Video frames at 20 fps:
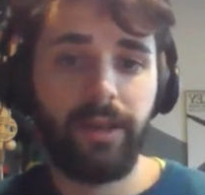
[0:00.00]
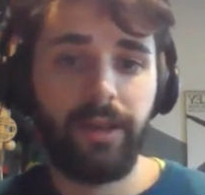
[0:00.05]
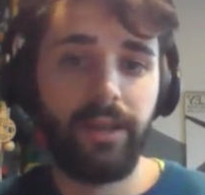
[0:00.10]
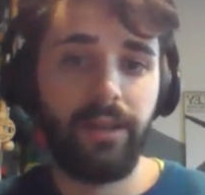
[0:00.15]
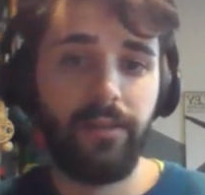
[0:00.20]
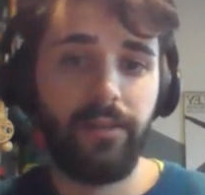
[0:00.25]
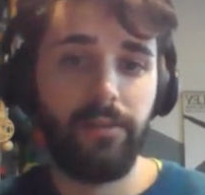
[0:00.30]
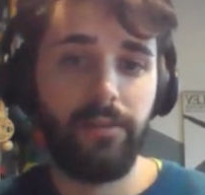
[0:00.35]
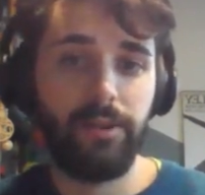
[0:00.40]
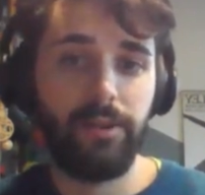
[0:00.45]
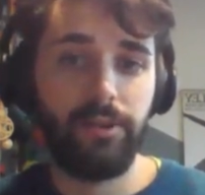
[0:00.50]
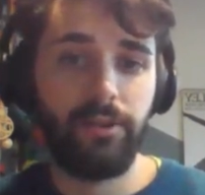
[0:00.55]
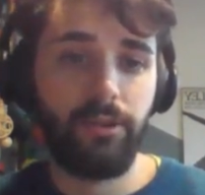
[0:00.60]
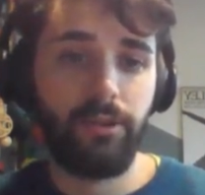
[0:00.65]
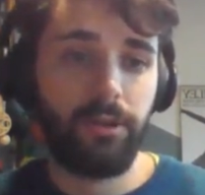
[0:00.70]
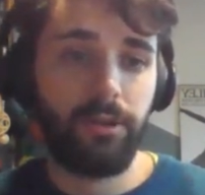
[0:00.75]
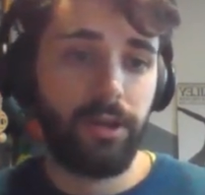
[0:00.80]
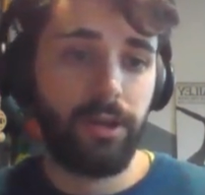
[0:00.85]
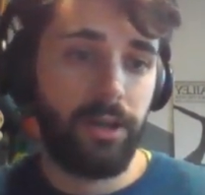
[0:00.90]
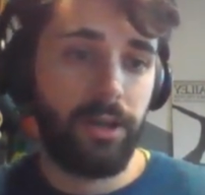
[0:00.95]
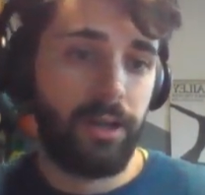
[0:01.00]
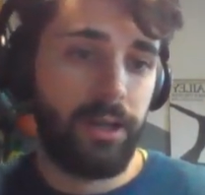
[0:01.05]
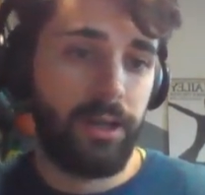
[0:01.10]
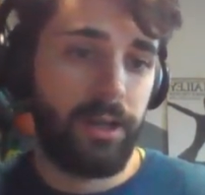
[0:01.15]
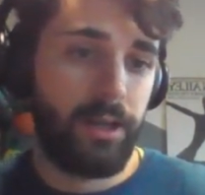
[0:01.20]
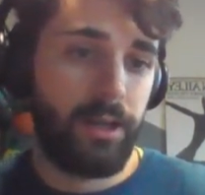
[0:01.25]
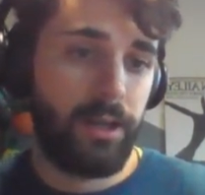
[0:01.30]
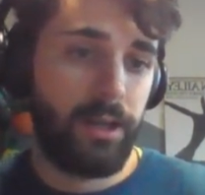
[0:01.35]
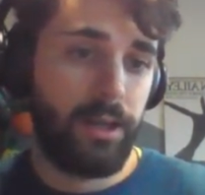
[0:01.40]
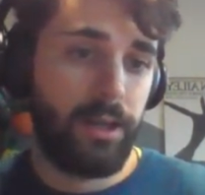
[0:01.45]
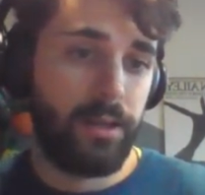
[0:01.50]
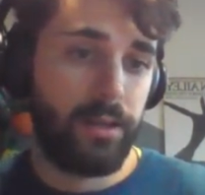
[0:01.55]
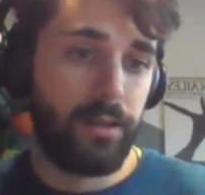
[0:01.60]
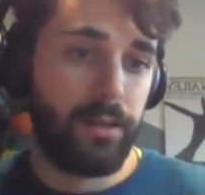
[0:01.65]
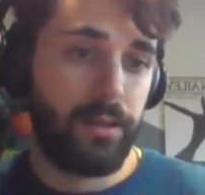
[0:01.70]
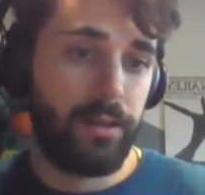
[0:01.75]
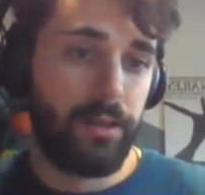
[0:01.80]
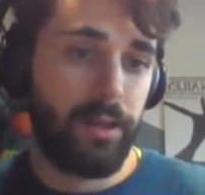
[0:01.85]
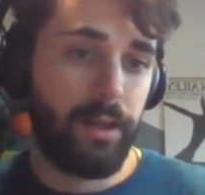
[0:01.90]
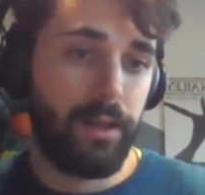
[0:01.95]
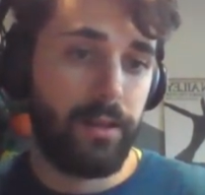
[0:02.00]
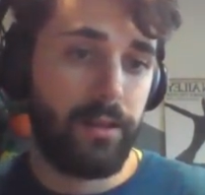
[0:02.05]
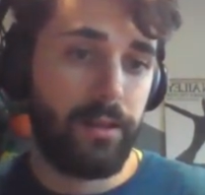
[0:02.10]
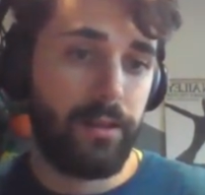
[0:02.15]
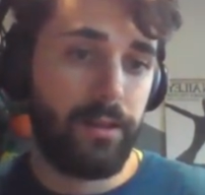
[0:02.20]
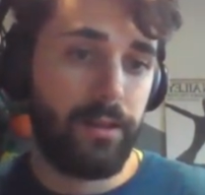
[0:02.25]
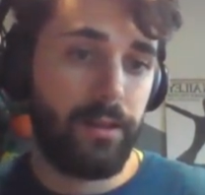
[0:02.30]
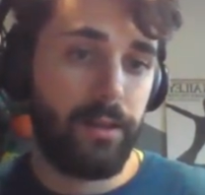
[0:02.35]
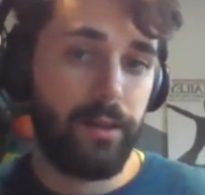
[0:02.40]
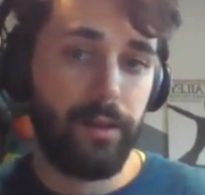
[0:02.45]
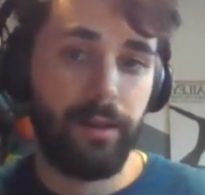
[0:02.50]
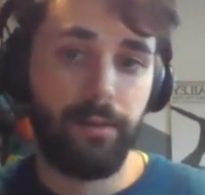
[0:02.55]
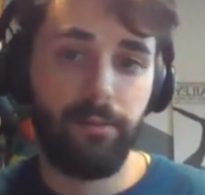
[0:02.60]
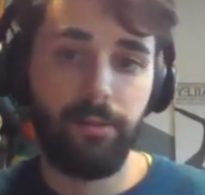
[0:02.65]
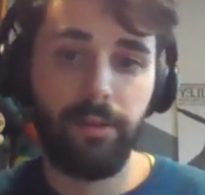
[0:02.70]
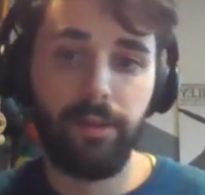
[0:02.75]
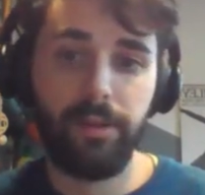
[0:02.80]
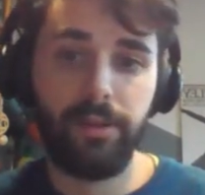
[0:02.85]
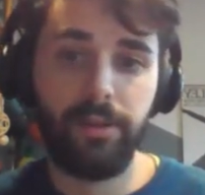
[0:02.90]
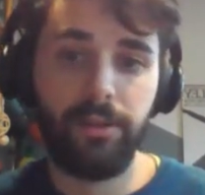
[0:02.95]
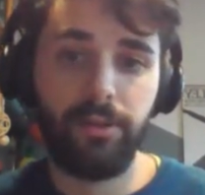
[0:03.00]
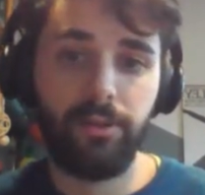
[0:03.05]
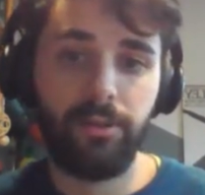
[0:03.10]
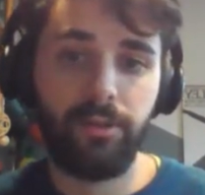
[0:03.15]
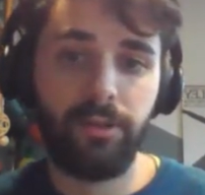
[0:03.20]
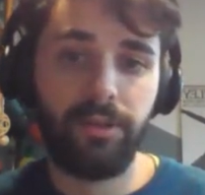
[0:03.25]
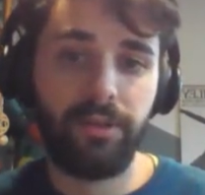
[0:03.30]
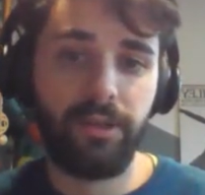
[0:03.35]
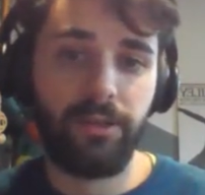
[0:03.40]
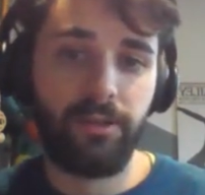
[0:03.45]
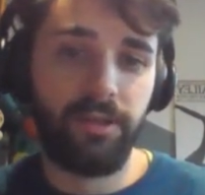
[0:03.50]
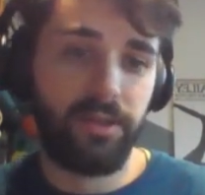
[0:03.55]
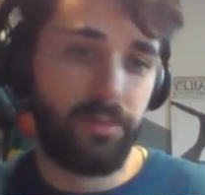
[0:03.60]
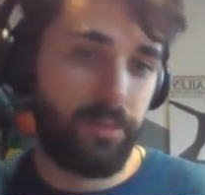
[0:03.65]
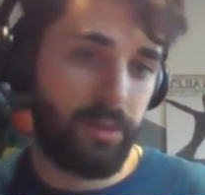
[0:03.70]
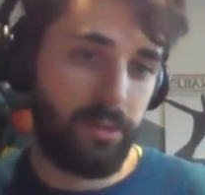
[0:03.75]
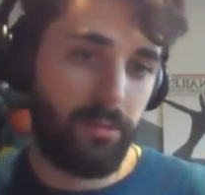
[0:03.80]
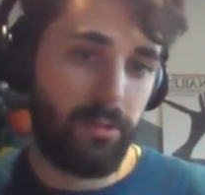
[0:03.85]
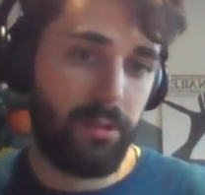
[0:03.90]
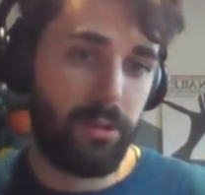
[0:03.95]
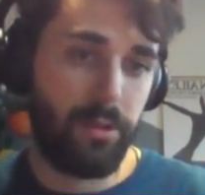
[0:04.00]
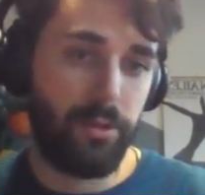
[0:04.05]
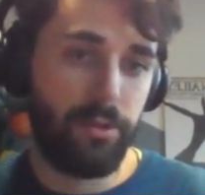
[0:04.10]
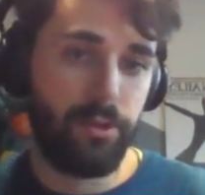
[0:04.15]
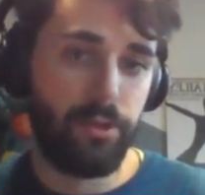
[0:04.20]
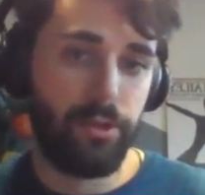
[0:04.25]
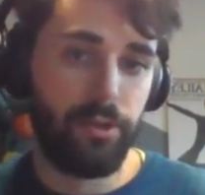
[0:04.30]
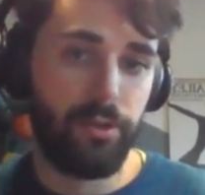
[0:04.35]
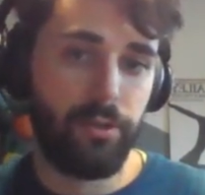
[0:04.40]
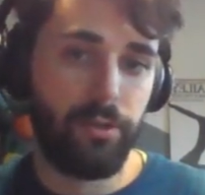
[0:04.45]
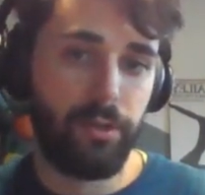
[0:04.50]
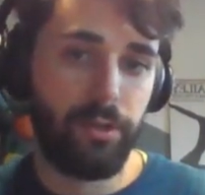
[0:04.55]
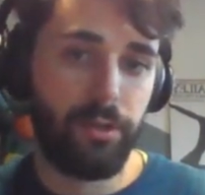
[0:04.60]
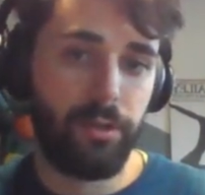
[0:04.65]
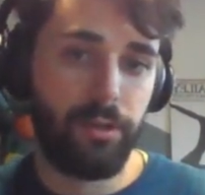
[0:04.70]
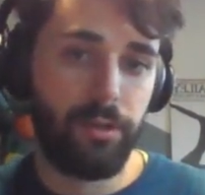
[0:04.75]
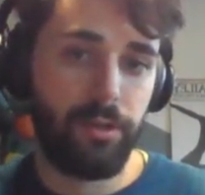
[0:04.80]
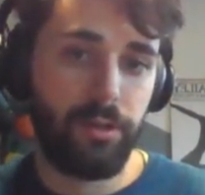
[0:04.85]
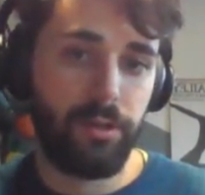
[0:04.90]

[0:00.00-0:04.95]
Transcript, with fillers: and a French door that uh, will lead to the terrace, but we're going to show you.